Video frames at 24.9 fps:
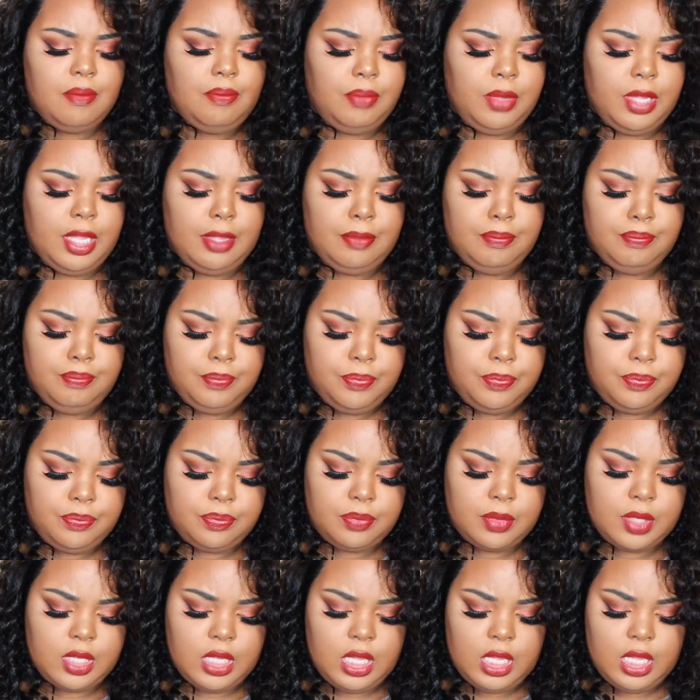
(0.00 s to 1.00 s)
But
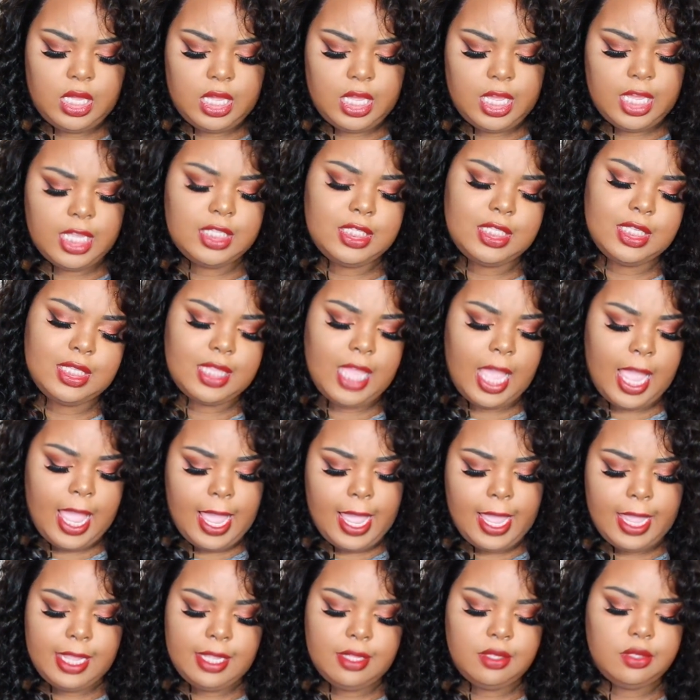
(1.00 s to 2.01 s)
it's a
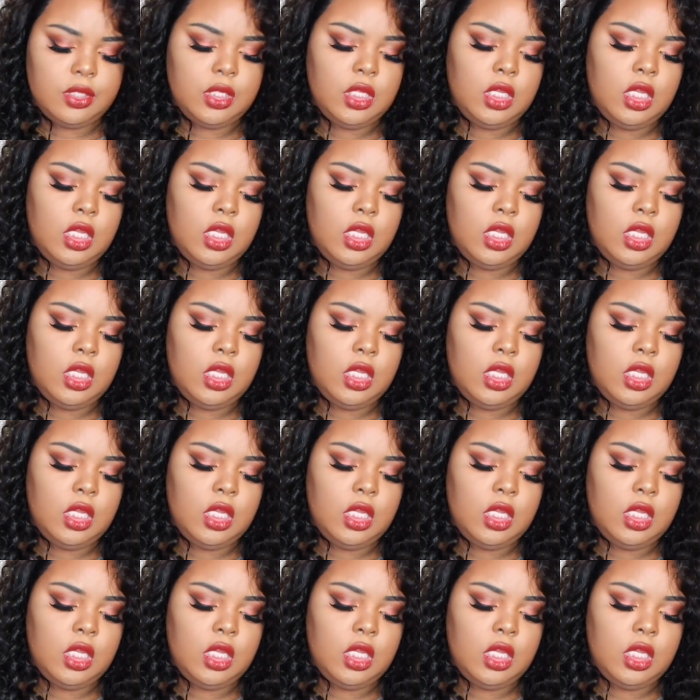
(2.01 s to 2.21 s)
thing.